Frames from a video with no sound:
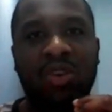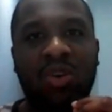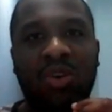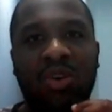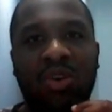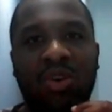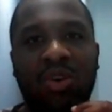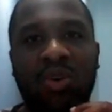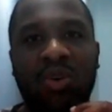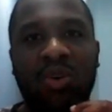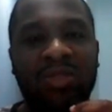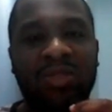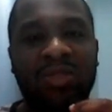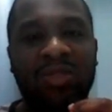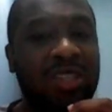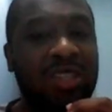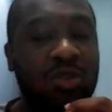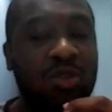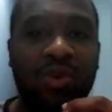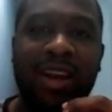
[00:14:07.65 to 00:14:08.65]

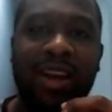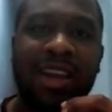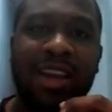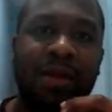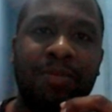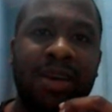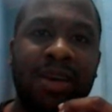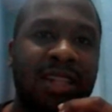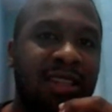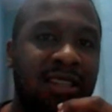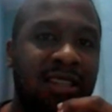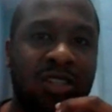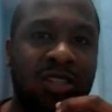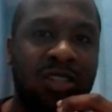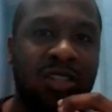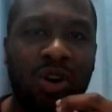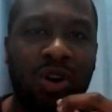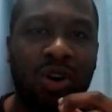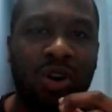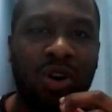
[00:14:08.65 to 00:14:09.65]
So that's why I
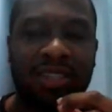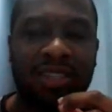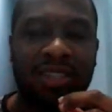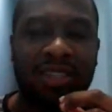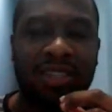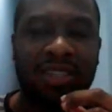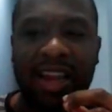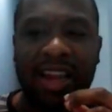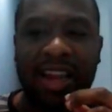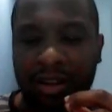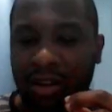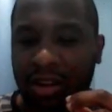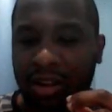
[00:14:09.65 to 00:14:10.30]
made this course.